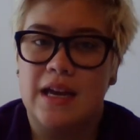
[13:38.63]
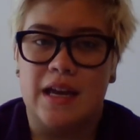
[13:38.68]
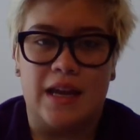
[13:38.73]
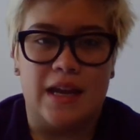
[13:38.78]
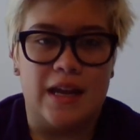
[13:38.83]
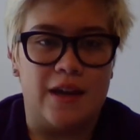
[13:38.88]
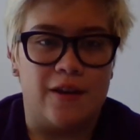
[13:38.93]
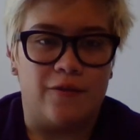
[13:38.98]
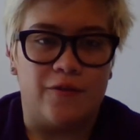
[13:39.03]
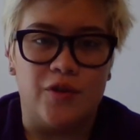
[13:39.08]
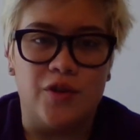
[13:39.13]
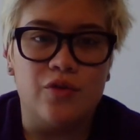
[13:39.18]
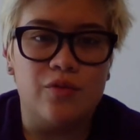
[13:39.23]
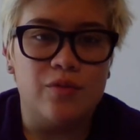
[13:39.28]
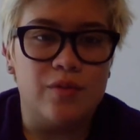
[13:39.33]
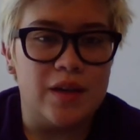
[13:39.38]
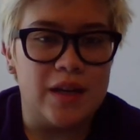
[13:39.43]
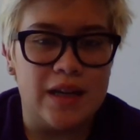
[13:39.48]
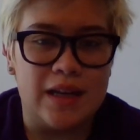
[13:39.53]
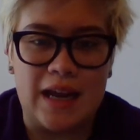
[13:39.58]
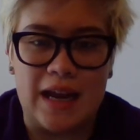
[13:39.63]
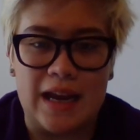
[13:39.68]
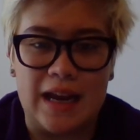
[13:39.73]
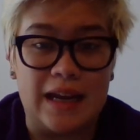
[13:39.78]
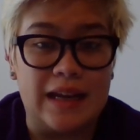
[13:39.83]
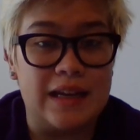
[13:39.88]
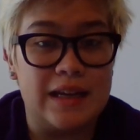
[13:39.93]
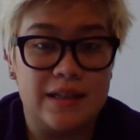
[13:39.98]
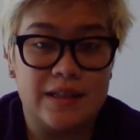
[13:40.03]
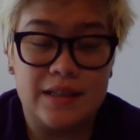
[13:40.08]
If you need
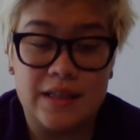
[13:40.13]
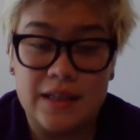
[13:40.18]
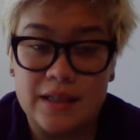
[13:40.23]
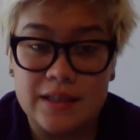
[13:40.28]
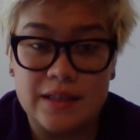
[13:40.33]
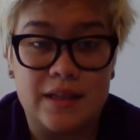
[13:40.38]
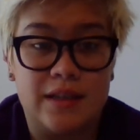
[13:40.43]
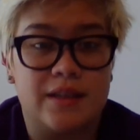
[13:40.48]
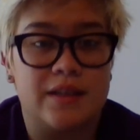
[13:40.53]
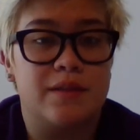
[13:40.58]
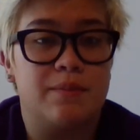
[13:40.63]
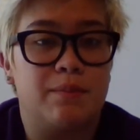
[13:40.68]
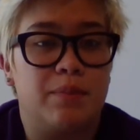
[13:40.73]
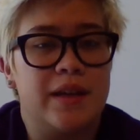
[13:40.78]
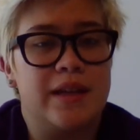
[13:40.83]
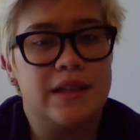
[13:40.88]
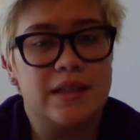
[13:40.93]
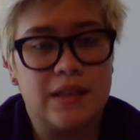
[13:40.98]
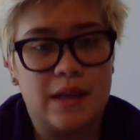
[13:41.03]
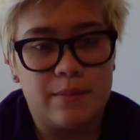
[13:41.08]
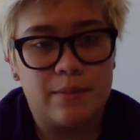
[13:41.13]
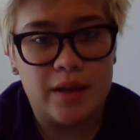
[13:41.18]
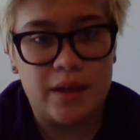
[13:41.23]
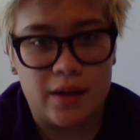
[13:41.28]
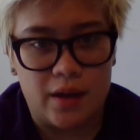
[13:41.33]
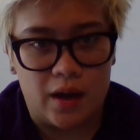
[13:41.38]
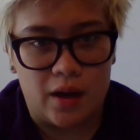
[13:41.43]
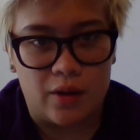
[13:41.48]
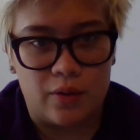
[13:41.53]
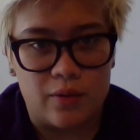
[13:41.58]
any assistance, please let me
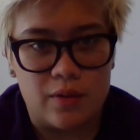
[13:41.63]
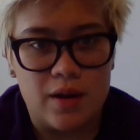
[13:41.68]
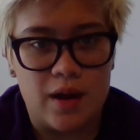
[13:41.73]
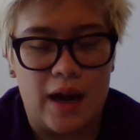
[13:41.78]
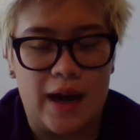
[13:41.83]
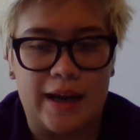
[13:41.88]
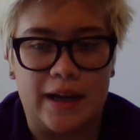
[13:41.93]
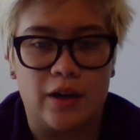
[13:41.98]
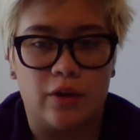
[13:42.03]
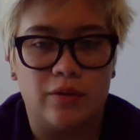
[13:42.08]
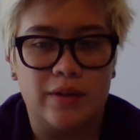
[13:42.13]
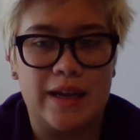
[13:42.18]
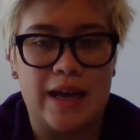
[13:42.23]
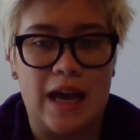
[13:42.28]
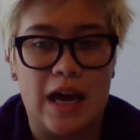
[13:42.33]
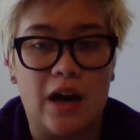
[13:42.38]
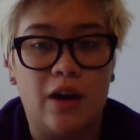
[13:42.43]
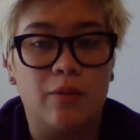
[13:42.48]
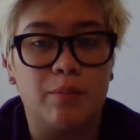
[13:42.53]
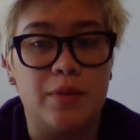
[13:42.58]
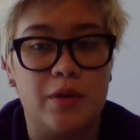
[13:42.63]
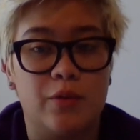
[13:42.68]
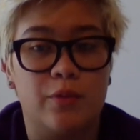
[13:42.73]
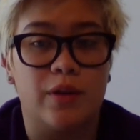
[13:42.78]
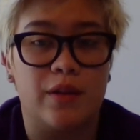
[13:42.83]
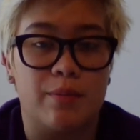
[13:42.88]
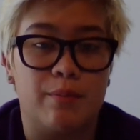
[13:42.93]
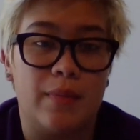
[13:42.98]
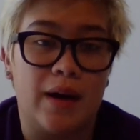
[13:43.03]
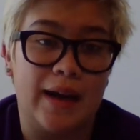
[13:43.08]
know. I can only help you
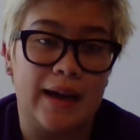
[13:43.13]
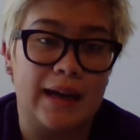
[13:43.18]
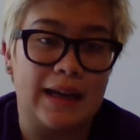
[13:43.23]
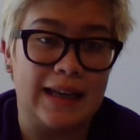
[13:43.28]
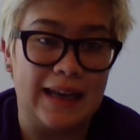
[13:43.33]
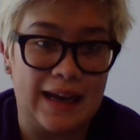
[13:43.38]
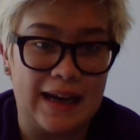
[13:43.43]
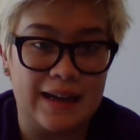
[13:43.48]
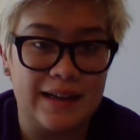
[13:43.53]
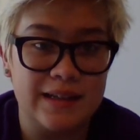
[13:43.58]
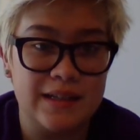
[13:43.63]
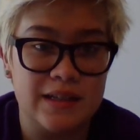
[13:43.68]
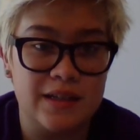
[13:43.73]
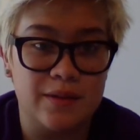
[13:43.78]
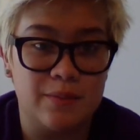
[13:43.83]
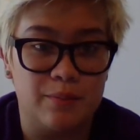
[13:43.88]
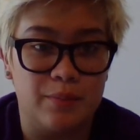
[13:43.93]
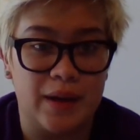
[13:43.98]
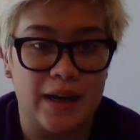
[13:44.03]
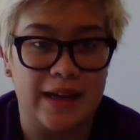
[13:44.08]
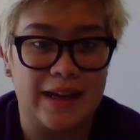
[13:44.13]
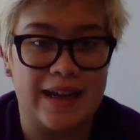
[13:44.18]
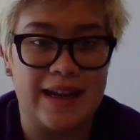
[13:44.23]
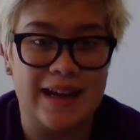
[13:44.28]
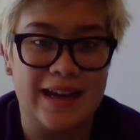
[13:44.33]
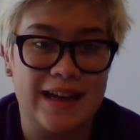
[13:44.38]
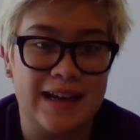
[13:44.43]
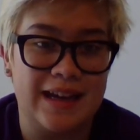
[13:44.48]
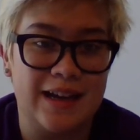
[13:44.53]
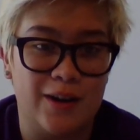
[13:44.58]
with my class, but I
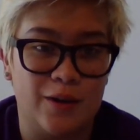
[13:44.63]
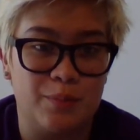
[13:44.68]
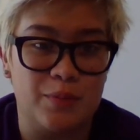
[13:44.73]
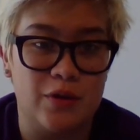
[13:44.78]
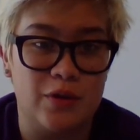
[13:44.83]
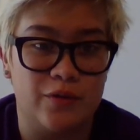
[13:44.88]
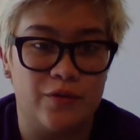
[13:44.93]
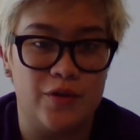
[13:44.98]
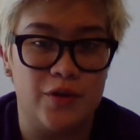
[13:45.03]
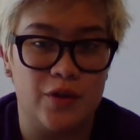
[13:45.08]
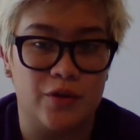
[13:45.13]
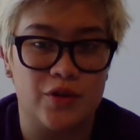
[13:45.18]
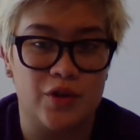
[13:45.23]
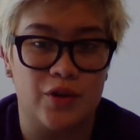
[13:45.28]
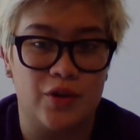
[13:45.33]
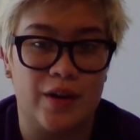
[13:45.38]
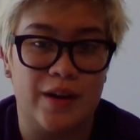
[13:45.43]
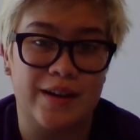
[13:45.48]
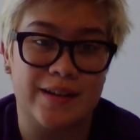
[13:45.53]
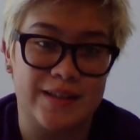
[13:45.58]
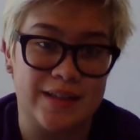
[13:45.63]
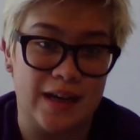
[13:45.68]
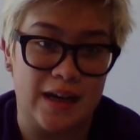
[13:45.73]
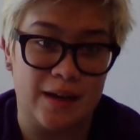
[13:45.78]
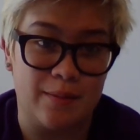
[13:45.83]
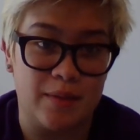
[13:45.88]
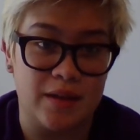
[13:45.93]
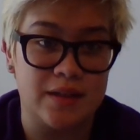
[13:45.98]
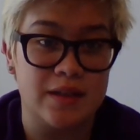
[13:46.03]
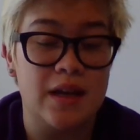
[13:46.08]
can't help you if you don't turn in
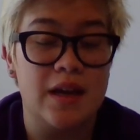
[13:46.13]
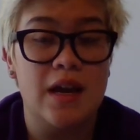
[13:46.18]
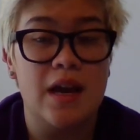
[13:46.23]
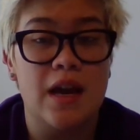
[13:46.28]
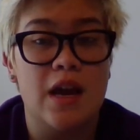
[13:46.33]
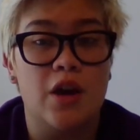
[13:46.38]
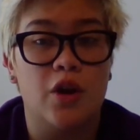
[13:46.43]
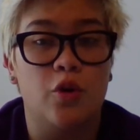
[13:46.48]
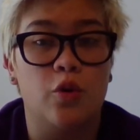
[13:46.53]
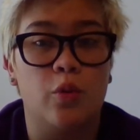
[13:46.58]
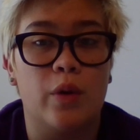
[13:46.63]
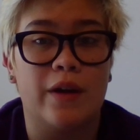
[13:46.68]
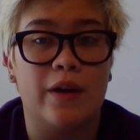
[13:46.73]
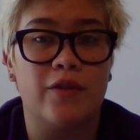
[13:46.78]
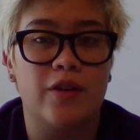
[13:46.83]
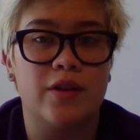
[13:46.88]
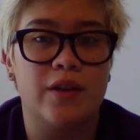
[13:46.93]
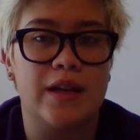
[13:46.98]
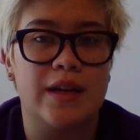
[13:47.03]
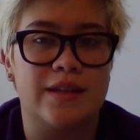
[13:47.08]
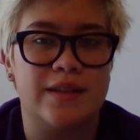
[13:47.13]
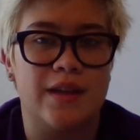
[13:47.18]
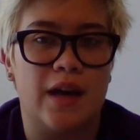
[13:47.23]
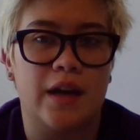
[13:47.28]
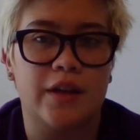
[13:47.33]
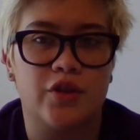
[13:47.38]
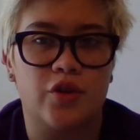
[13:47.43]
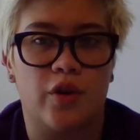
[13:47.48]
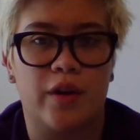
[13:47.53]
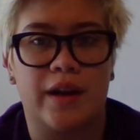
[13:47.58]
assignments. Whoever is
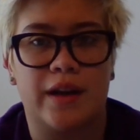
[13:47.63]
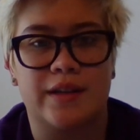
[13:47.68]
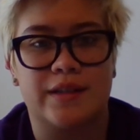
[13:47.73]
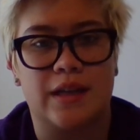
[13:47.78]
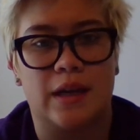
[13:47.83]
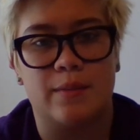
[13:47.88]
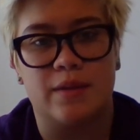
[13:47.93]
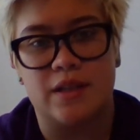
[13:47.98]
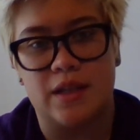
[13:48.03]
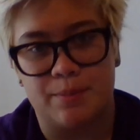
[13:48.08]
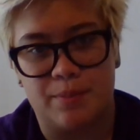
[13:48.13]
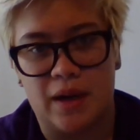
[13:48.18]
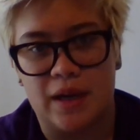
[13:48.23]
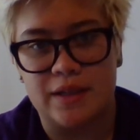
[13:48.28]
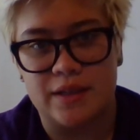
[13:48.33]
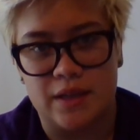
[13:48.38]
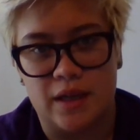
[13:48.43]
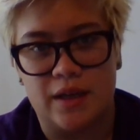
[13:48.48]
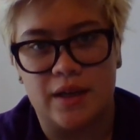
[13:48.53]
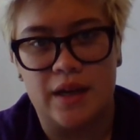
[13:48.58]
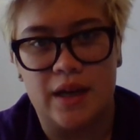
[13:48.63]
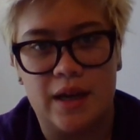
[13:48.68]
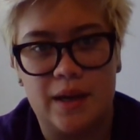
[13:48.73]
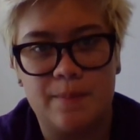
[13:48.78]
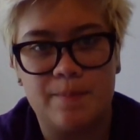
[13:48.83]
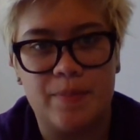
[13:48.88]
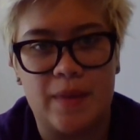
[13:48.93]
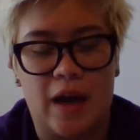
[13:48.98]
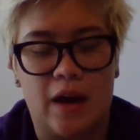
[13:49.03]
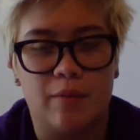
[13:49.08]
not turning in assignments by
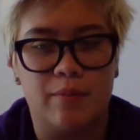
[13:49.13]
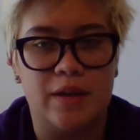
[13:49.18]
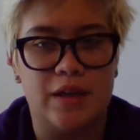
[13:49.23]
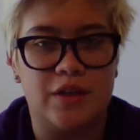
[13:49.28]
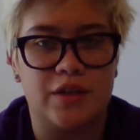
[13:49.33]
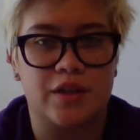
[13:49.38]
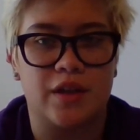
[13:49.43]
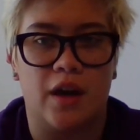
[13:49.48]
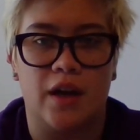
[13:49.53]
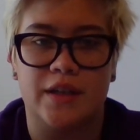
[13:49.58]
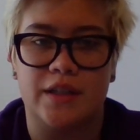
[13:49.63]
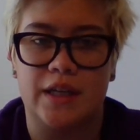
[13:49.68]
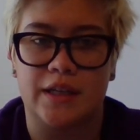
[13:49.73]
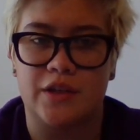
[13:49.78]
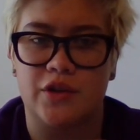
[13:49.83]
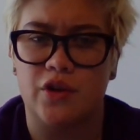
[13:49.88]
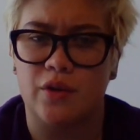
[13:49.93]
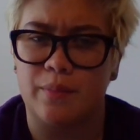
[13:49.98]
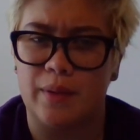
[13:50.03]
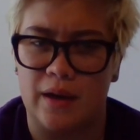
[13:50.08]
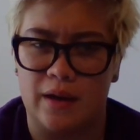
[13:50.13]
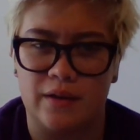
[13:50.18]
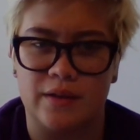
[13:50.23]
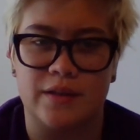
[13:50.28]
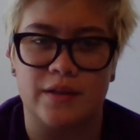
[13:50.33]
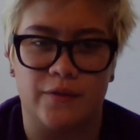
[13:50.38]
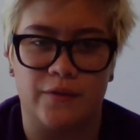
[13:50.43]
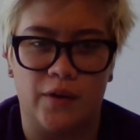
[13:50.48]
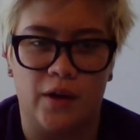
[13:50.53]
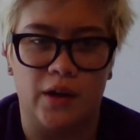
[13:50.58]
Sunday, I'll be just contacting your
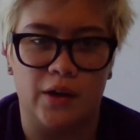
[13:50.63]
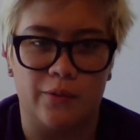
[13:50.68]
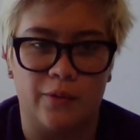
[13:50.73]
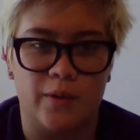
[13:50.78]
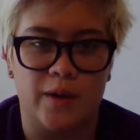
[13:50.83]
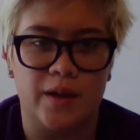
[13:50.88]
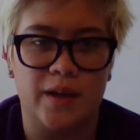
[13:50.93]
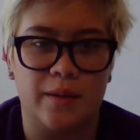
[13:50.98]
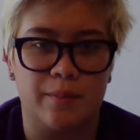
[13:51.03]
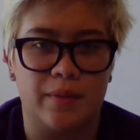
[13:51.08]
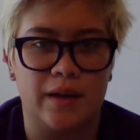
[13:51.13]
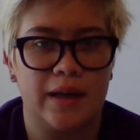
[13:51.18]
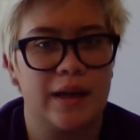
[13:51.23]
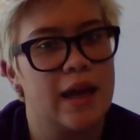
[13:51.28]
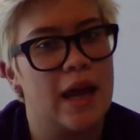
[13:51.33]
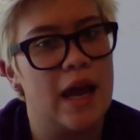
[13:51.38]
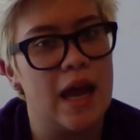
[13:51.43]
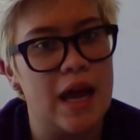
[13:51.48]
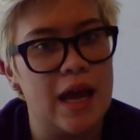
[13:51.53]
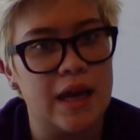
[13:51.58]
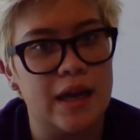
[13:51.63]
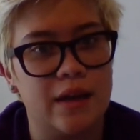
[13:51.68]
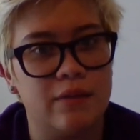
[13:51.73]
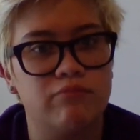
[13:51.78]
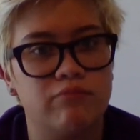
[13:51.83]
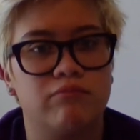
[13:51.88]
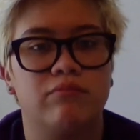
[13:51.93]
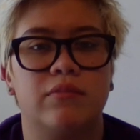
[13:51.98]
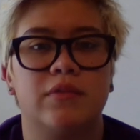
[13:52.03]
parents the following week and be like, hey,